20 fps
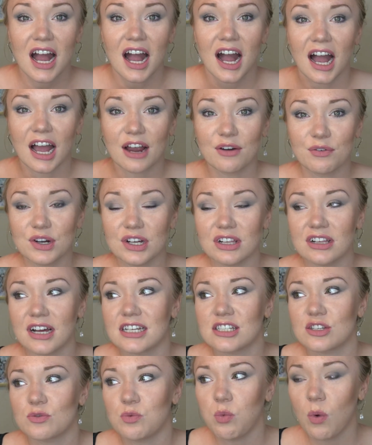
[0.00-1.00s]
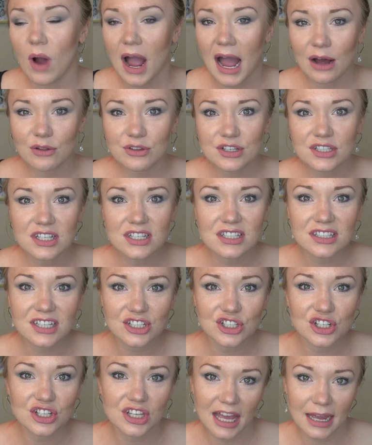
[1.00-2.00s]
I realized, wow, this is
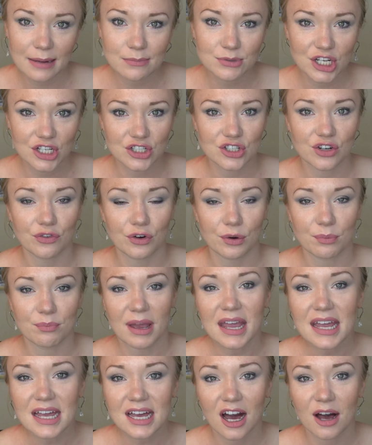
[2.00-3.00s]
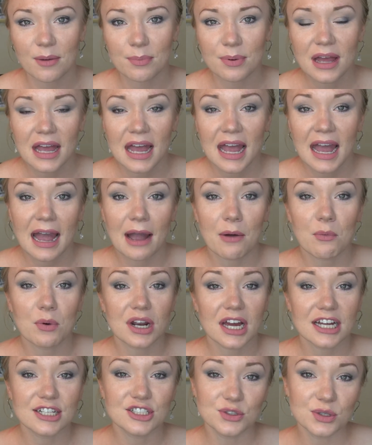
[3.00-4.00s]
such a game changer for makeup. And
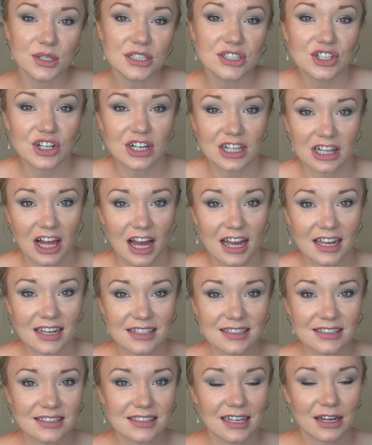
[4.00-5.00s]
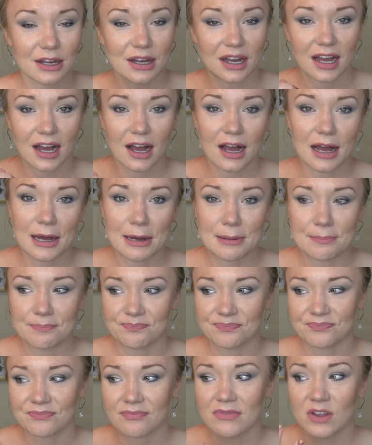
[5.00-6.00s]
when I do it to clients, like
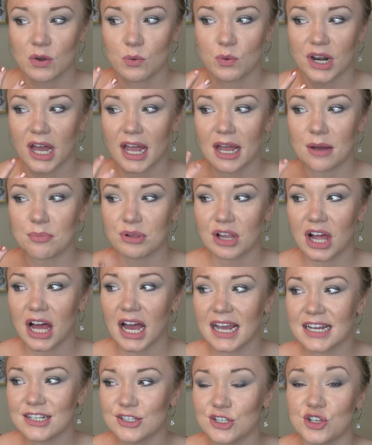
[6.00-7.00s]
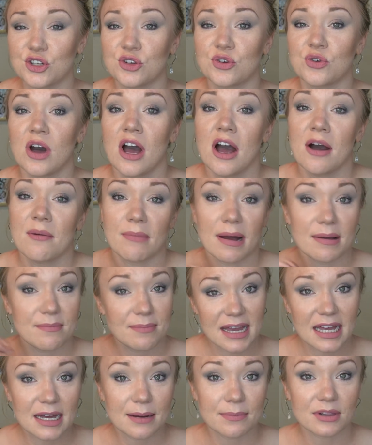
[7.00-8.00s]
when I apply to my
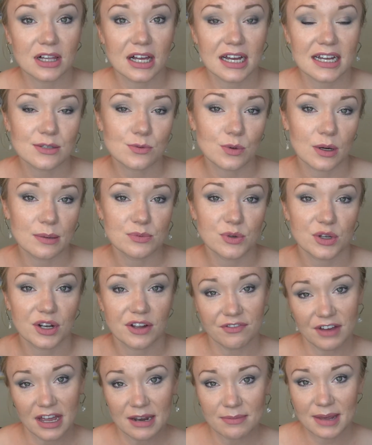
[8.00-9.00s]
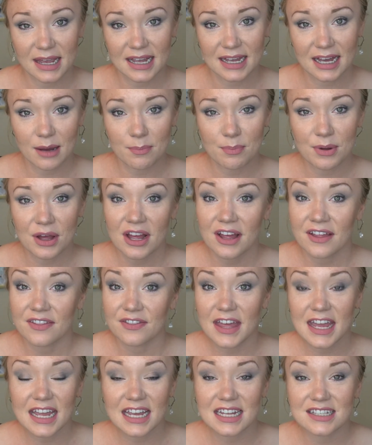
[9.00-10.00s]
makeup clients where I'm doing event makeup,
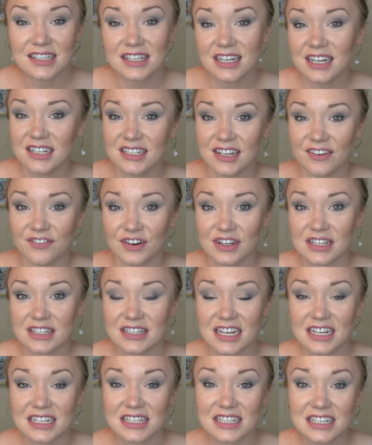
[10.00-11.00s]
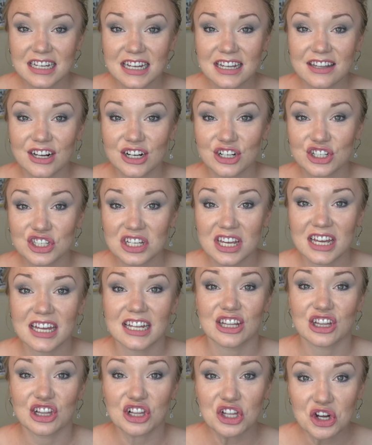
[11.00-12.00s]
they can see a difference. They see their
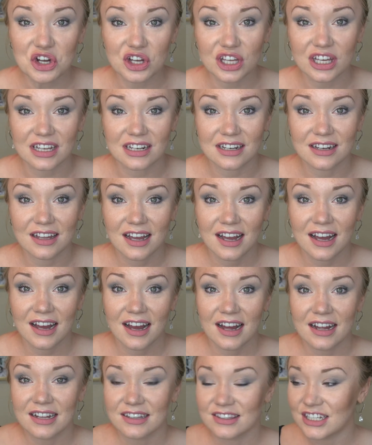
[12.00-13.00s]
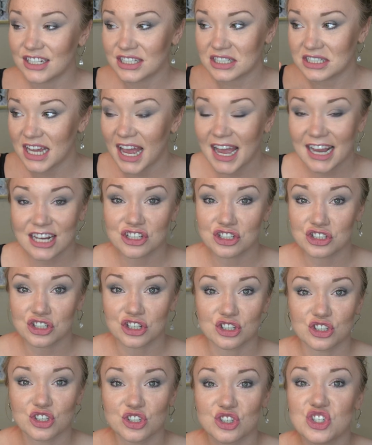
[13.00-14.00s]
skin looking, the
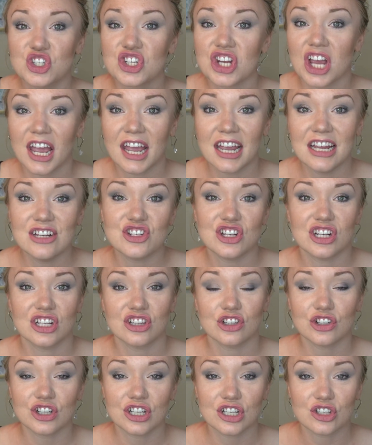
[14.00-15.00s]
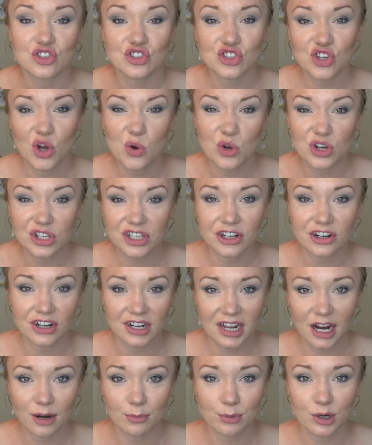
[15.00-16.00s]
texture just changing and looking so clear
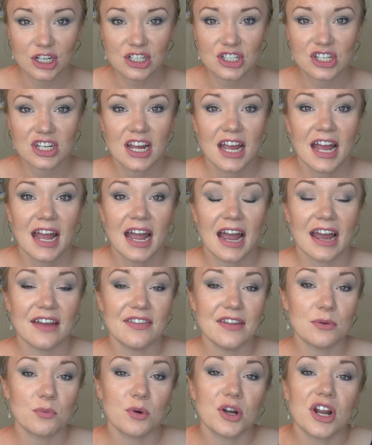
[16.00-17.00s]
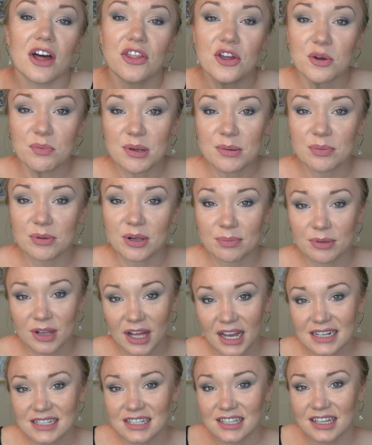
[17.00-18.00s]
and airbrushed. And then when other people
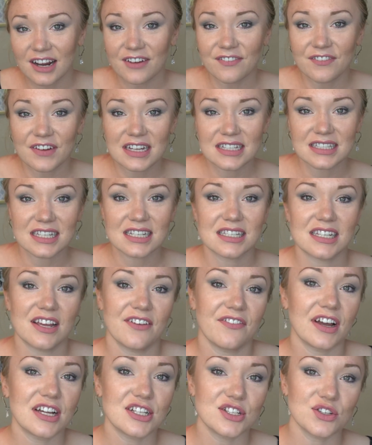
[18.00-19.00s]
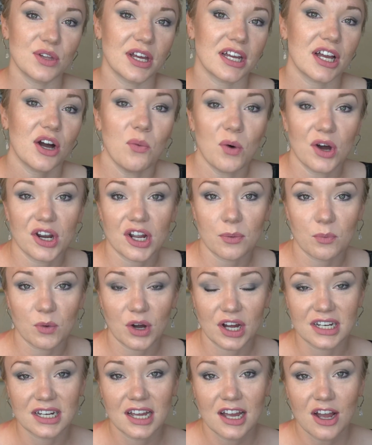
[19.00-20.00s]
apply it to their faces, if I do like a
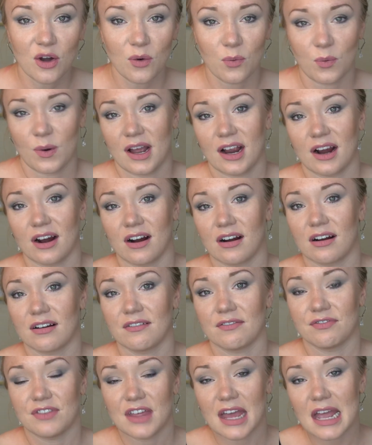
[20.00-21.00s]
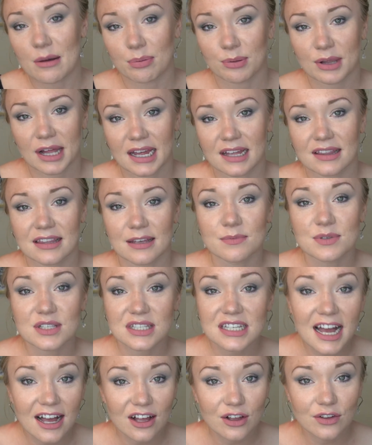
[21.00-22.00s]
one-on-one where they apply it
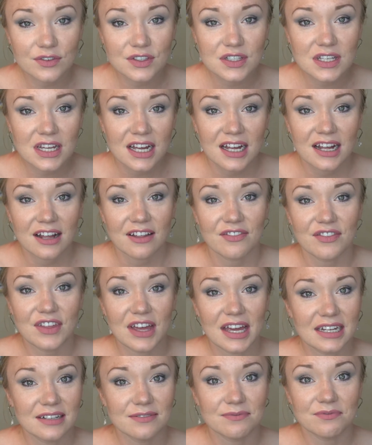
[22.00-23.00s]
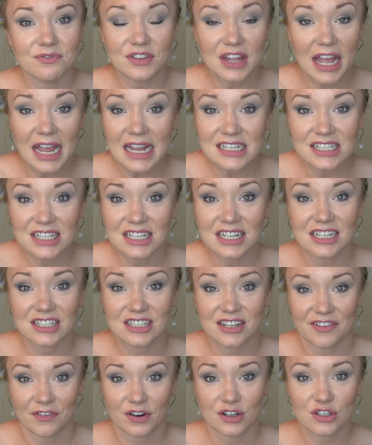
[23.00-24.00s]
themselves, then they see a
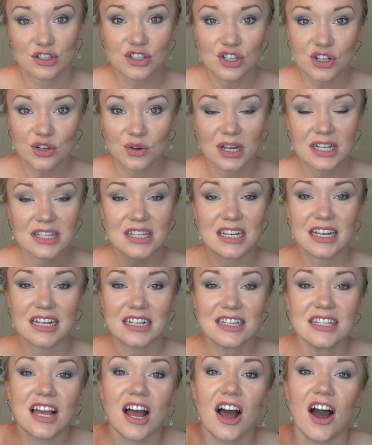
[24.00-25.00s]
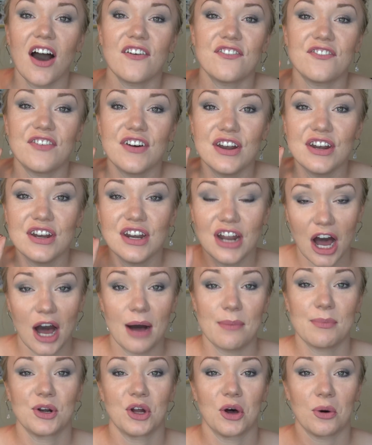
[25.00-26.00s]
difference too. It's a
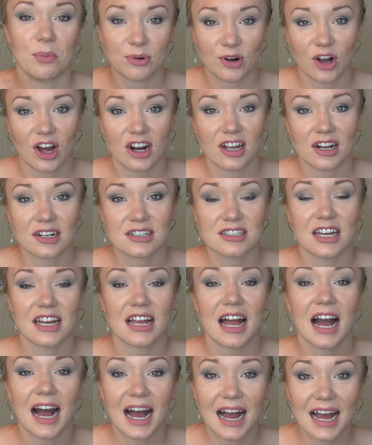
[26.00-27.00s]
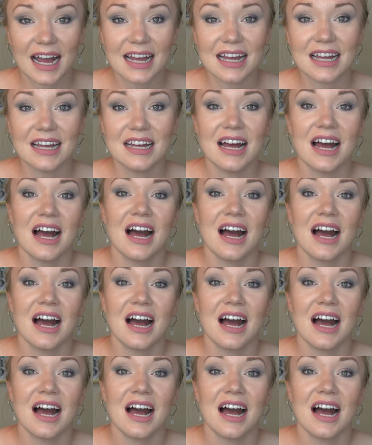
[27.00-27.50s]
phenomenal product. Like, I